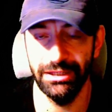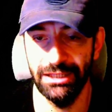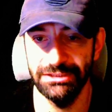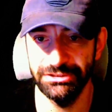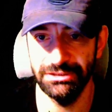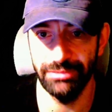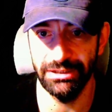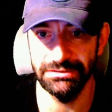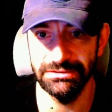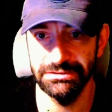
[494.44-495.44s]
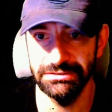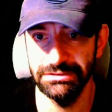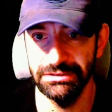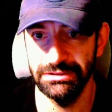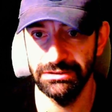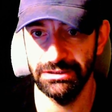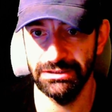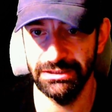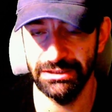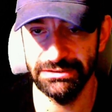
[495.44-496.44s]
my html
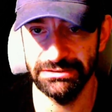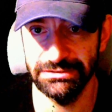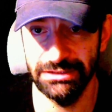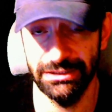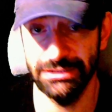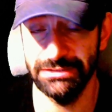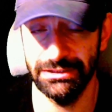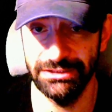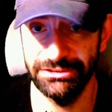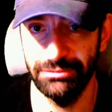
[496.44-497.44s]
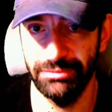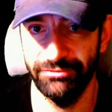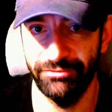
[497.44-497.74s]
that index index.html